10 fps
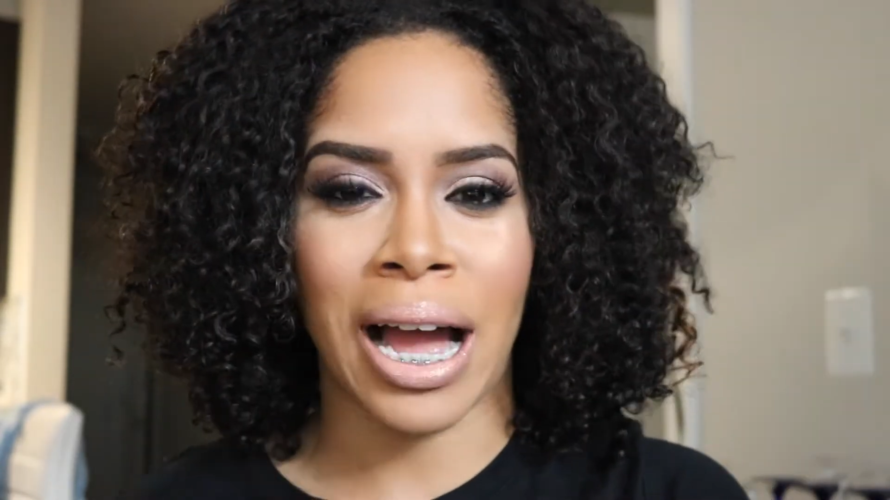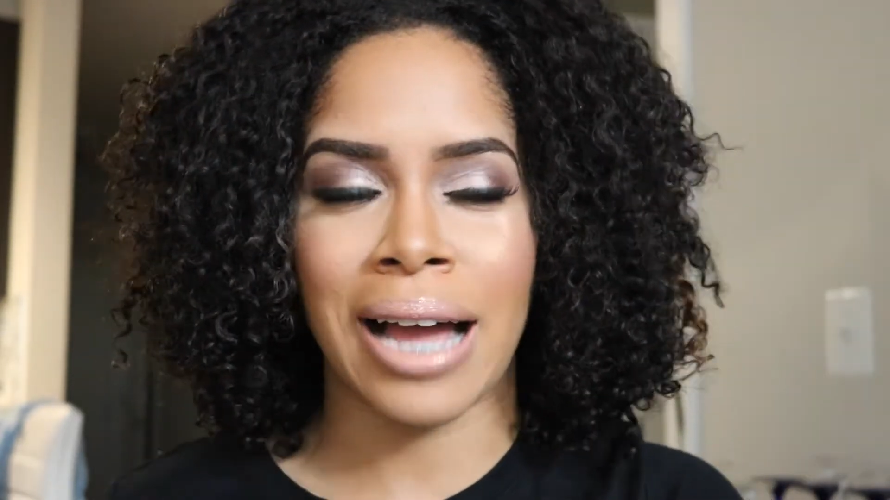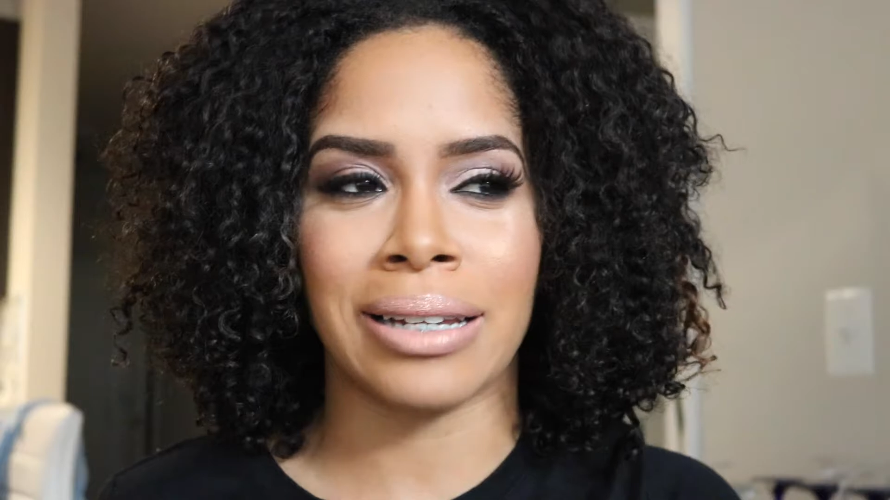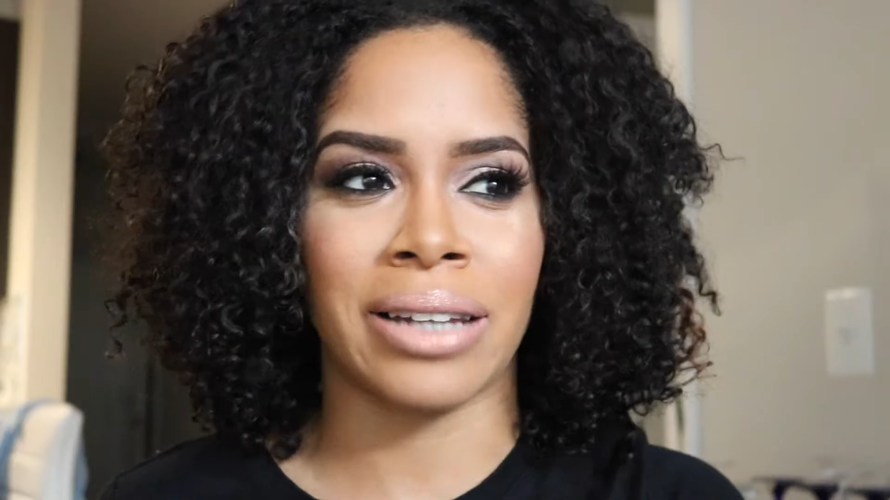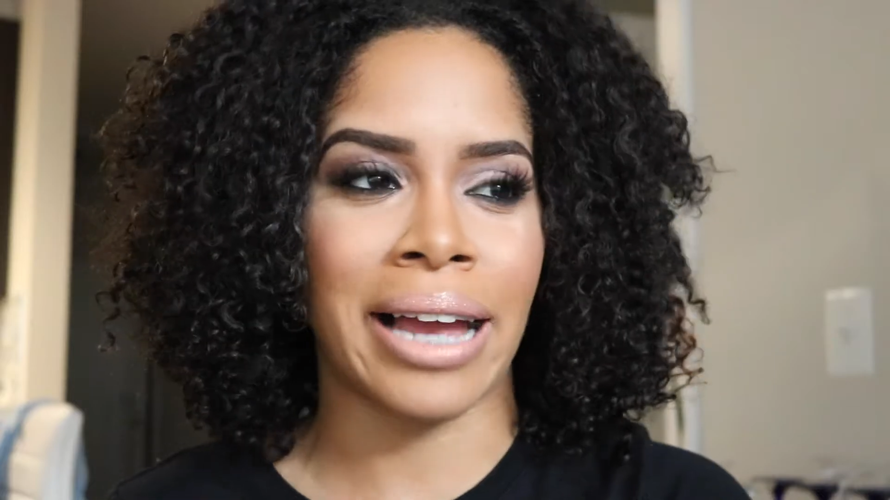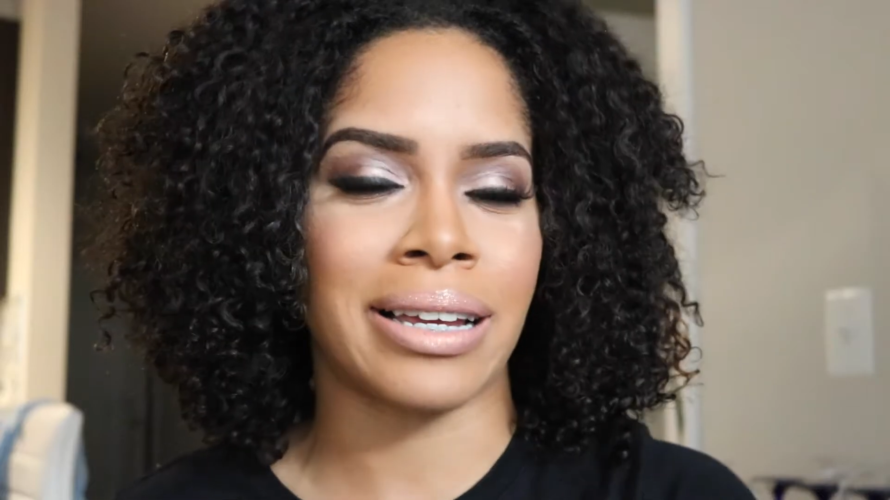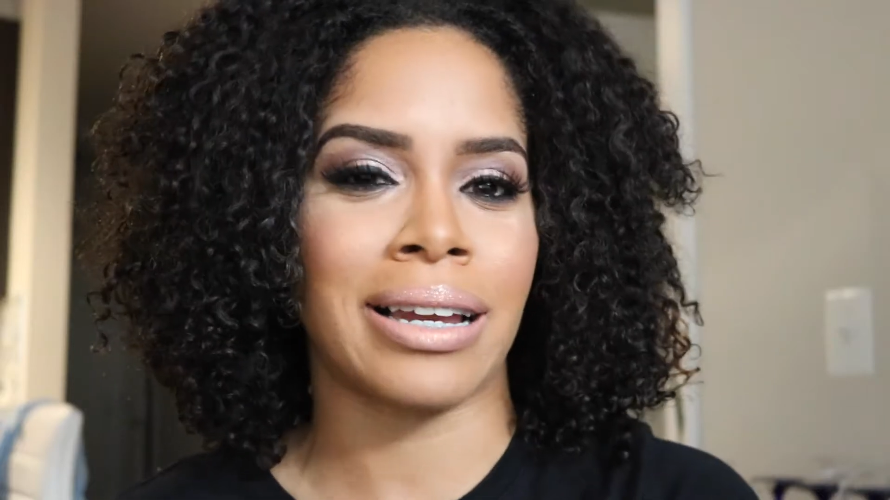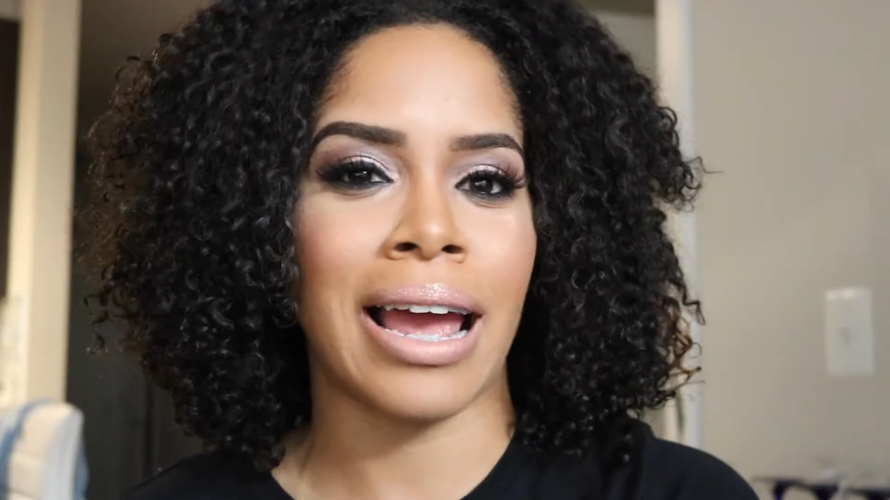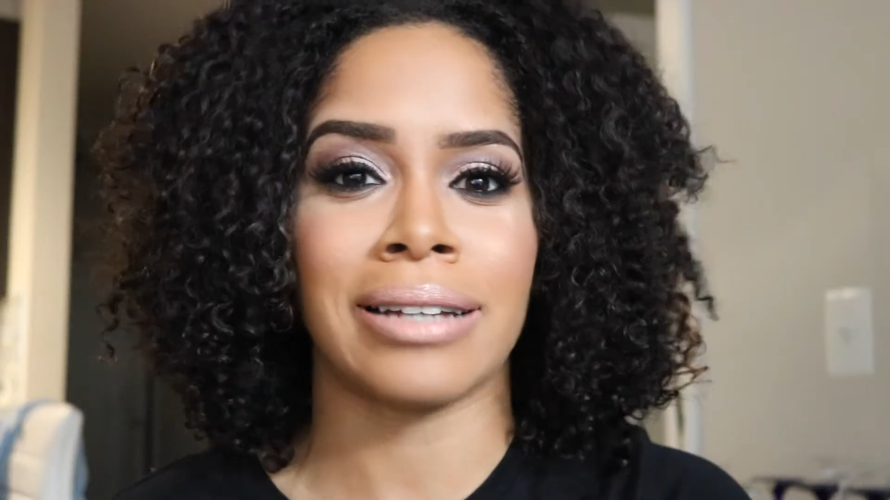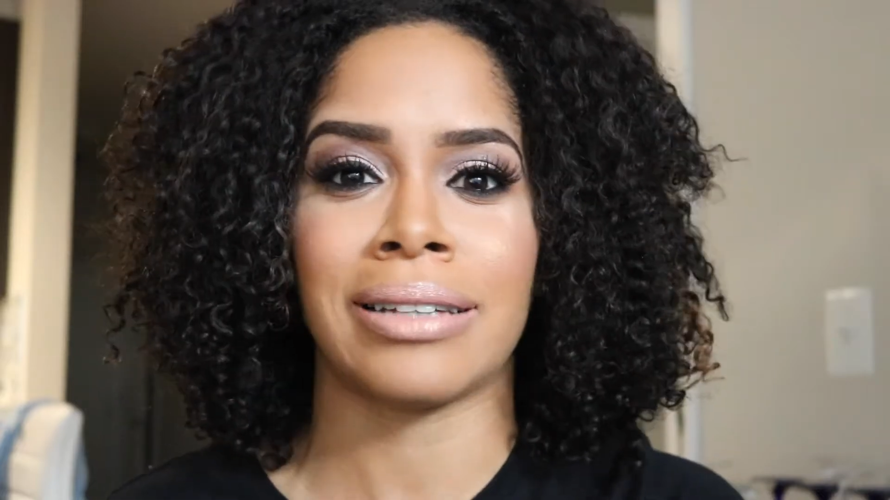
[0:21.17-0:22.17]
I like
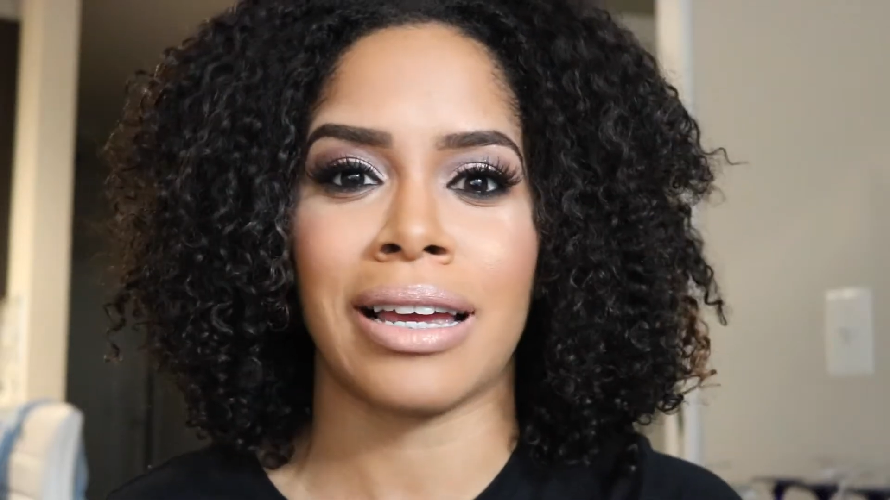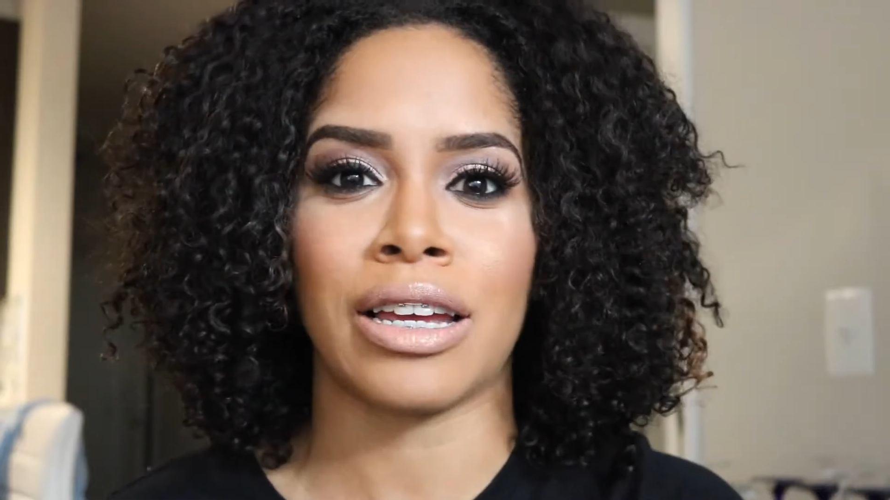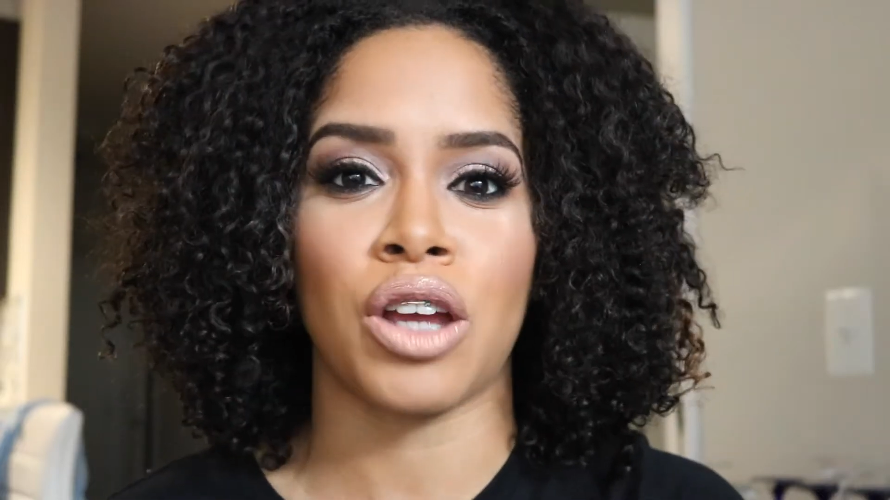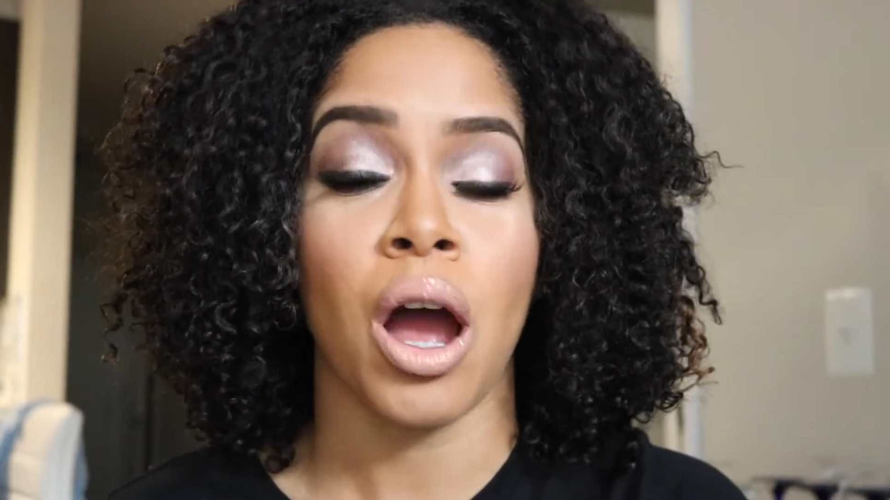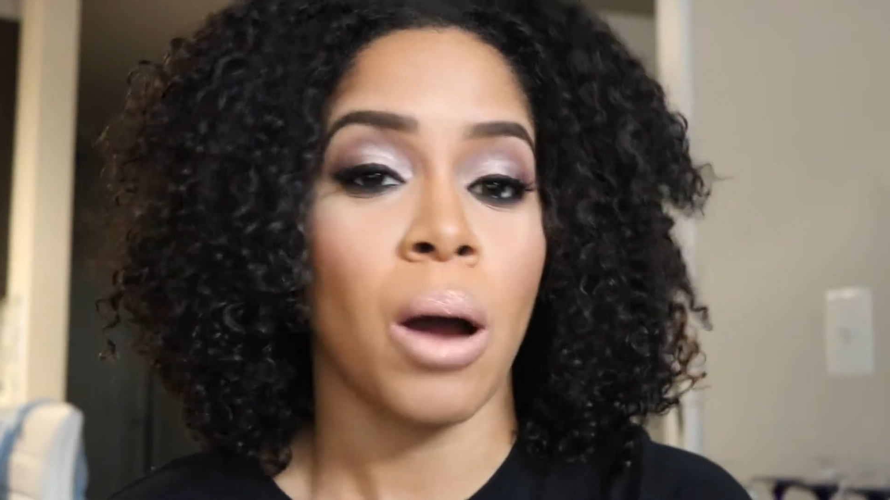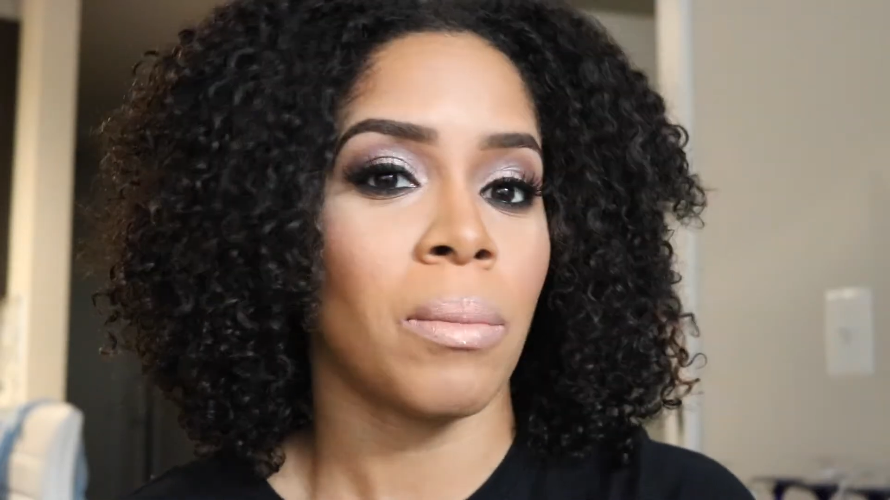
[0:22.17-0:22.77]
it as a